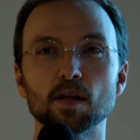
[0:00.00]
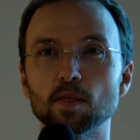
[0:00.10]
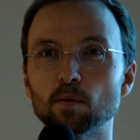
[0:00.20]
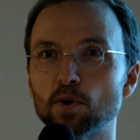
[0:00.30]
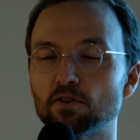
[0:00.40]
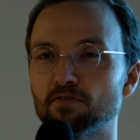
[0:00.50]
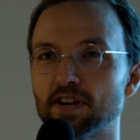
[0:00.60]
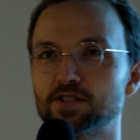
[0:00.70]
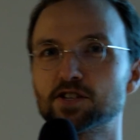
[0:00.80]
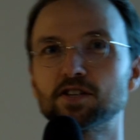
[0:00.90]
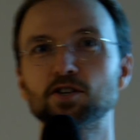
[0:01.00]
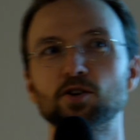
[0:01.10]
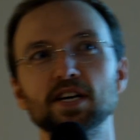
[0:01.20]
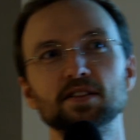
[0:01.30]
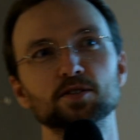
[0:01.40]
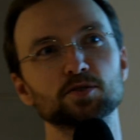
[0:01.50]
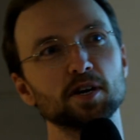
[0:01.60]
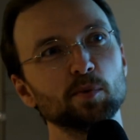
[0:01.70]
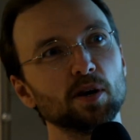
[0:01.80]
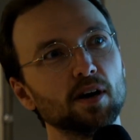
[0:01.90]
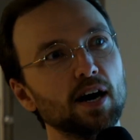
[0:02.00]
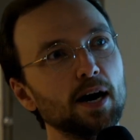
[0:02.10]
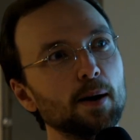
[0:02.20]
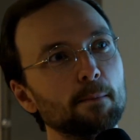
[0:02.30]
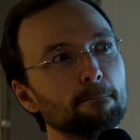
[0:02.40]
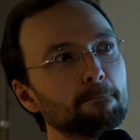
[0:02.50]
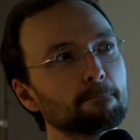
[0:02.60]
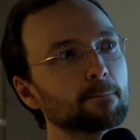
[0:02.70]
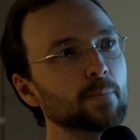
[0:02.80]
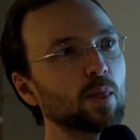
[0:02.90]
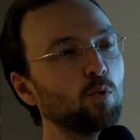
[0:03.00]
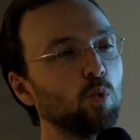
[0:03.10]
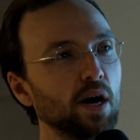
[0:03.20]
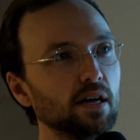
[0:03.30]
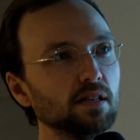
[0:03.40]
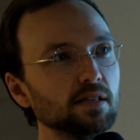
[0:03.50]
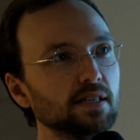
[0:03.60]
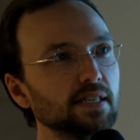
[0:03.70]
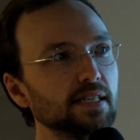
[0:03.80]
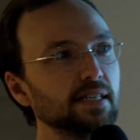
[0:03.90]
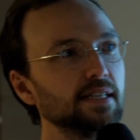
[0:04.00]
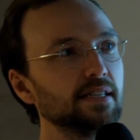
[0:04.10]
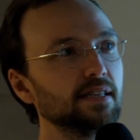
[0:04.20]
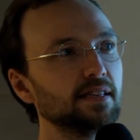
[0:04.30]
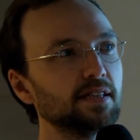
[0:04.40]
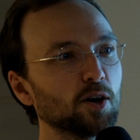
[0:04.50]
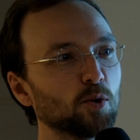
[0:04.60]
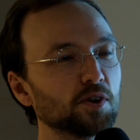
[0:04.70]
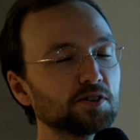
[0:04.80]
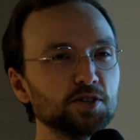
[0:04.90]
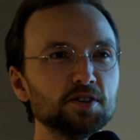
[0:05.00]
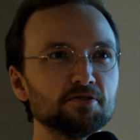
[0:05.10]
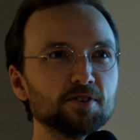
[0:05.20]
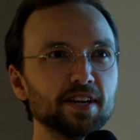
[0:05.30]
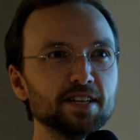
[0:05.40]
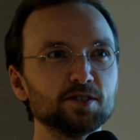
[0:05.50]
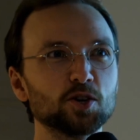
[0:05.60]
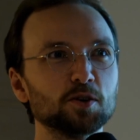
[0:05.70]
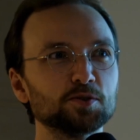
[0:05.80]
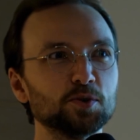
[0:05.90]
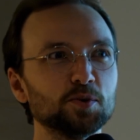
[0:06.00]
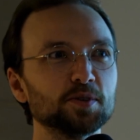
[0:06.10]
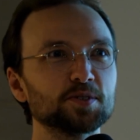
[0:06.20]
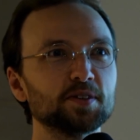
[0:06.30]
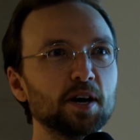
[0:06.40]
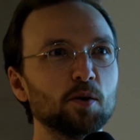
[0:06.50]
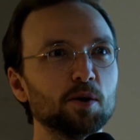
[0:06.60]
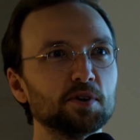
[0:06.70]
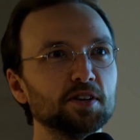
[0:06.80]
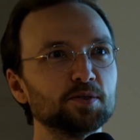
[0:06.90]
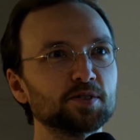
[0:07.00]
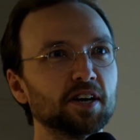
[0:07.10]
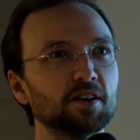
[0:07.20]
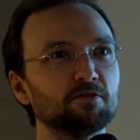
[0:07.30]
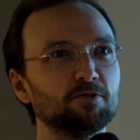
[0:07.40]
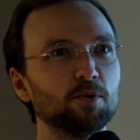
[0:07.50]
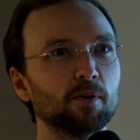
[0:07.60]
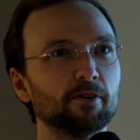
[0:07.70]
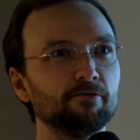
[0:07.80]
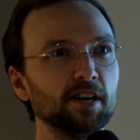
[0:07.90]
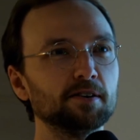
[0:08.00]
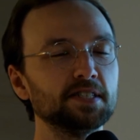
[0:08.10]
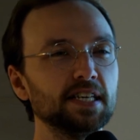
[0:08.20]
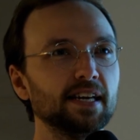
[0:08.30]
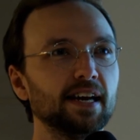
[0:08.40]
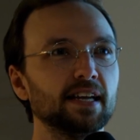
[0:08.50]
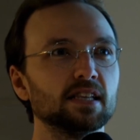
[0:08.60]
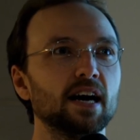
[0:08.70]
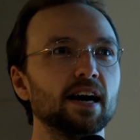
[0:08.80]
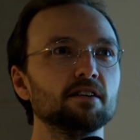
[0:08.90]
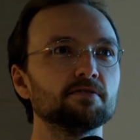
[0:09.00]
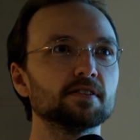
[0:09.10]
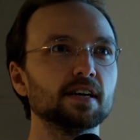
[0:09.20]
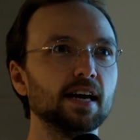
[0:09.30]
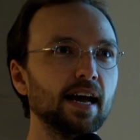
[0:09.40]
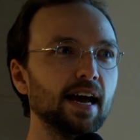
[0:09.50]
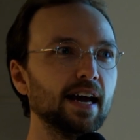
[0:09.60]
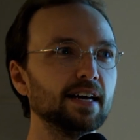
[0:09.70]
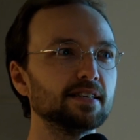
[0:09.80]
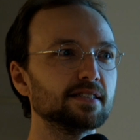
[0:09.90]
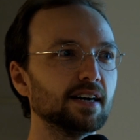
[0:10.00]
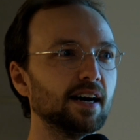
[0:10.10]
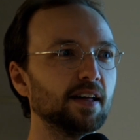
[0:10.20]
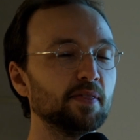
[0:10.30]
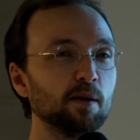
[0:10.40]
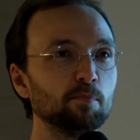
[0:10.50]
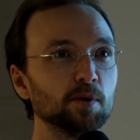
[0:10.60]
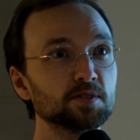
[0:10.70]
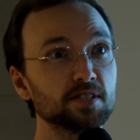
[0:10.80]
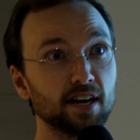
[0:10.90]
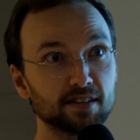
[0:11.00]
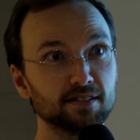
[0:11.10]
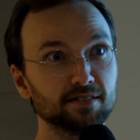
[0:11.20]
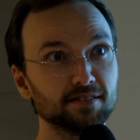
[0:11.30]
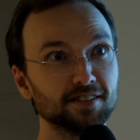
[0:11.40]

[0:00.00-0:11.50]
The motivation to create the streamer. Well, there were two different internal tools that we were using for VOD and live, and they both sucked.